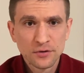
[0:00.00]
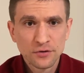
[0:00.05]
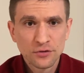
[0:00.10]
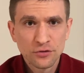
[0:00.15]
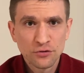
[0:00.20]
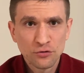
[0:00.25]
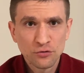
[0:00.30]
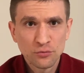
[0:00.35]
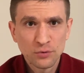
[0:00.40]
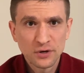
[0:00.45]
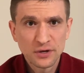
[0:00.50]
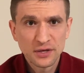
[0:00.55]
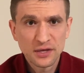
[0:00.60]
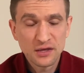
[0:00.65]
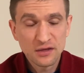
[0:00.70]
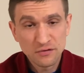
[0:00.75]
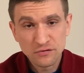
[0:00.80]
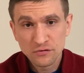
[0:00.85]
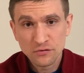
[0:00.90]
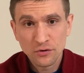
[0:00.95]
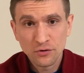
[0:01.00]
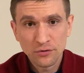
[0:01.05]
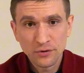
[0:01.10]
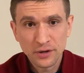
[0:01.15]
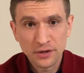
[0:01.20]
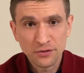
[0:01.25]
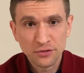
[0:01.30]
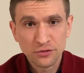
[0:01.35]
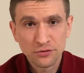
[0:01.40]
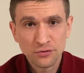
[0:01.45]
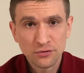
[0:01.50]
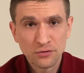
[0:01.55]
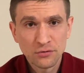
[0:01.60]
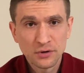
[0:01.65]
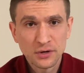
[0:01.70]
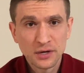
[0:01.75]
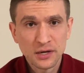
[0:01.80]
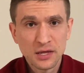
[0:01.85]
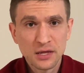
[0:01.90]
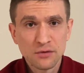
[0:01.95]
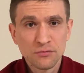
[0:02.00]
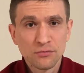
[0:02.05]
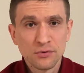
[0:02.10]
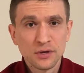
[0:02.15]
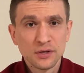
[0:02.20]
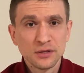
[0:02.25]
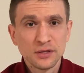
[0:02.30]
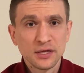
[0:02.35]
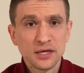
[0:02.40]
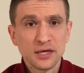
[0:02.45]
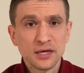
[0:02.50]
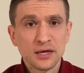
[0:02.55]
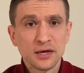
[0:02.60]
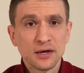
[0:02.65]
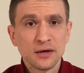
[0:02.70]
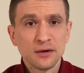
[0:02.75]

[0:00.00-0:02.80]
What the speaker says: through what he's going through, and he really